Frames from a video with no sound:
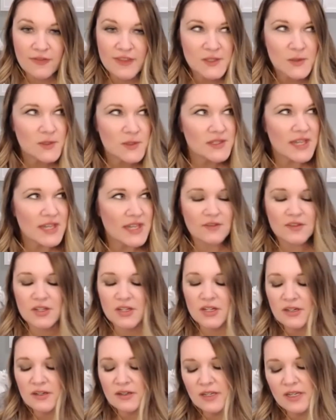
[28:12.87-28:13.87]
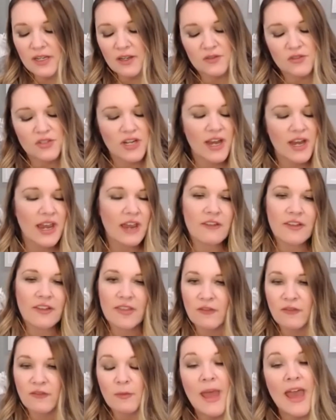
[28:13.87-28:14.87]
This was after, trying
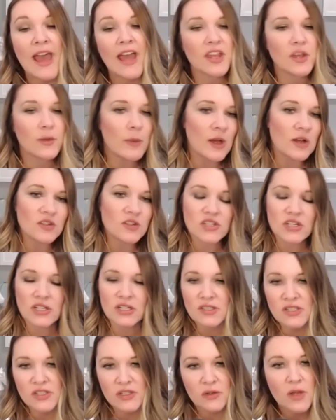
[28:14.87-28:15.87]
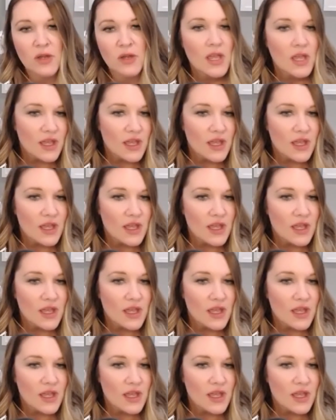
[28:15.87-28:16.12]
everything from acupuncture to,